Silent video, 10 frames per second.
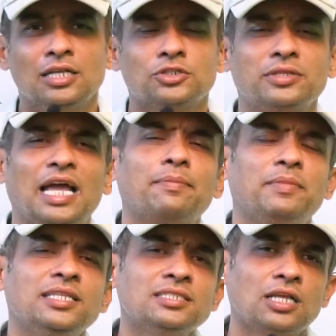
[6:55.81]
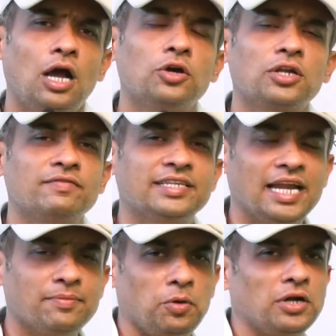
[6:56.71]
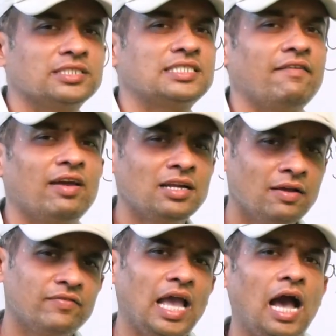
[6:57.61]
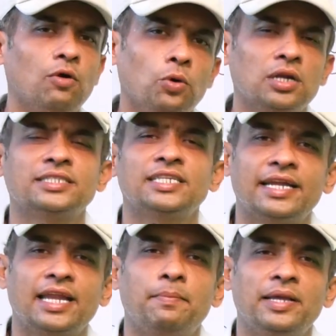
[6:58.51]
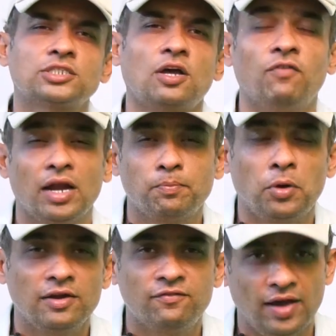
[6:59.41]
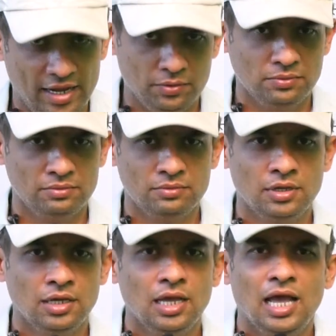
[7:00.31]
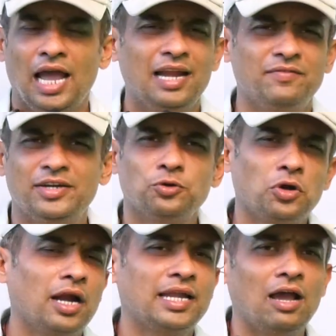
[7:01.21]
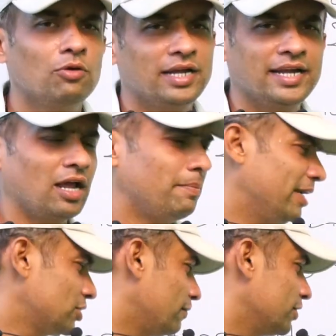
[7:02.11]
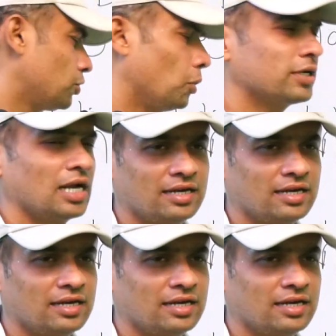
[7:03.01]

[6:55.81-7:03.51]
So that means out of the 8.7, we have only the database of 1.5, and we do not have database of the total